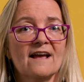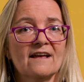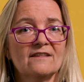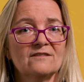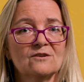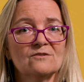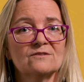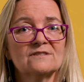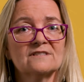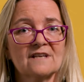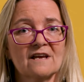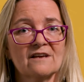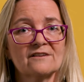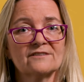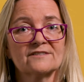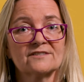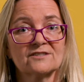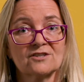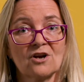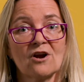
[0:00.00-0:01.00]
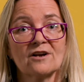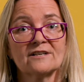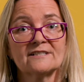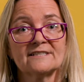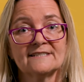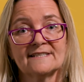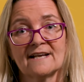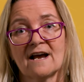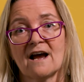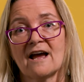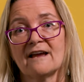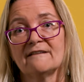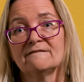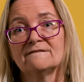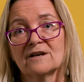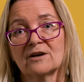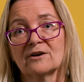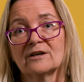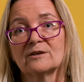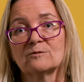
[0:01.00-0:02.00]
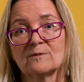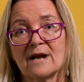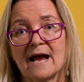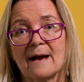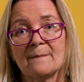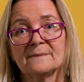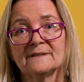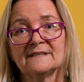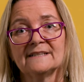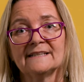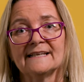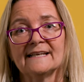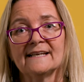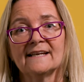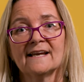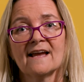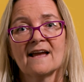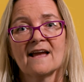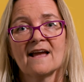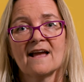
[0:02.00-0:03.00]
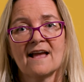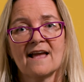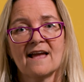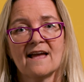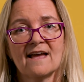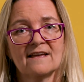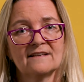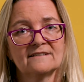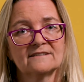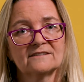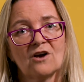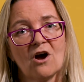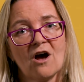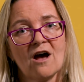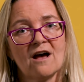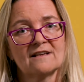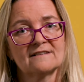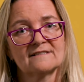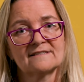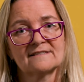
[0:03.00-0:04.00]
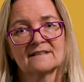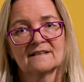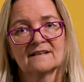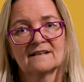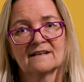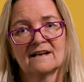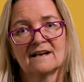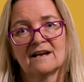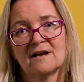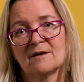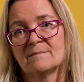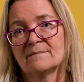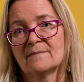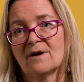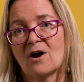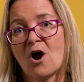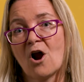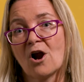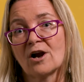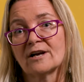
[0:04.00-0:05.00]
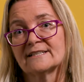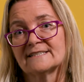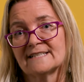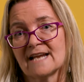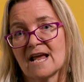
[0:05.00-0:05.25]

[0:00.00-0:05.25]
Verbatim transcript: and those cells start to die very rapidly and cause um, heart